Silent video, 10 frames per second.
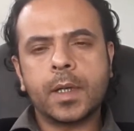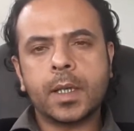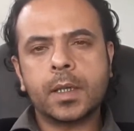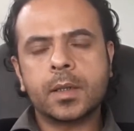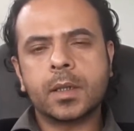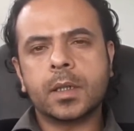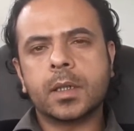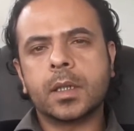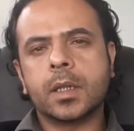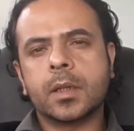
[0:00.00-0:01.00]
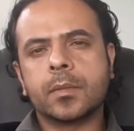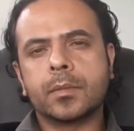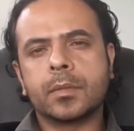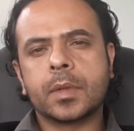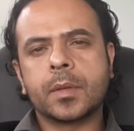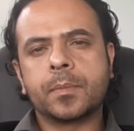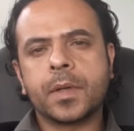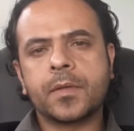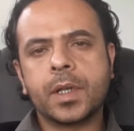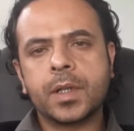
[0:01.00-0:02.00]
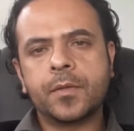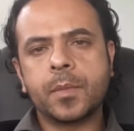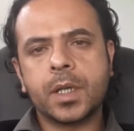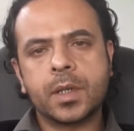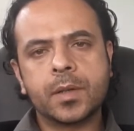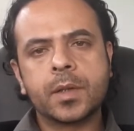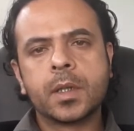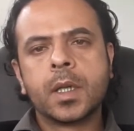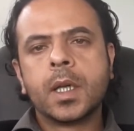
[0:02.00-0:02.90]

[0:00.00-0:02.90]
another preventive measures